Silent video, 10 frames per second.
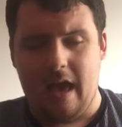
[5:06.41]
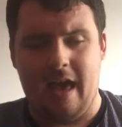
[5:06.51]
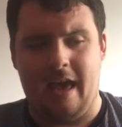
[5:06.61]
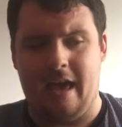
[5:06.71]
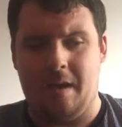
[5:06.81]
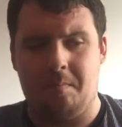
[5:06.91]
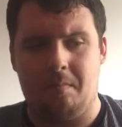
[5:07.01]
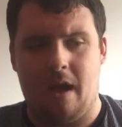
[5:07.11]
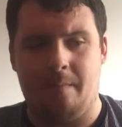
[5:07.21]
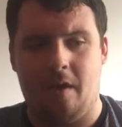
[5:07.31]

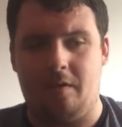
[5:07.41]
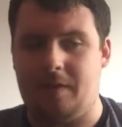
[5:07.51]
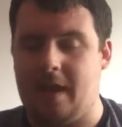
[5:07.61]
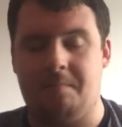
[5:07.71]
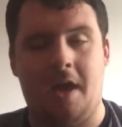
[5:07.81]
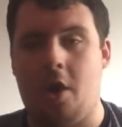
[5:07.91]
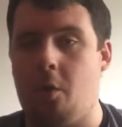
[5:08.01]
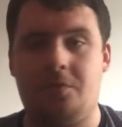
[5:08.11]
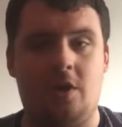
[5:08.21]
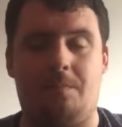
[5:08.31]
I'm not getting my hopes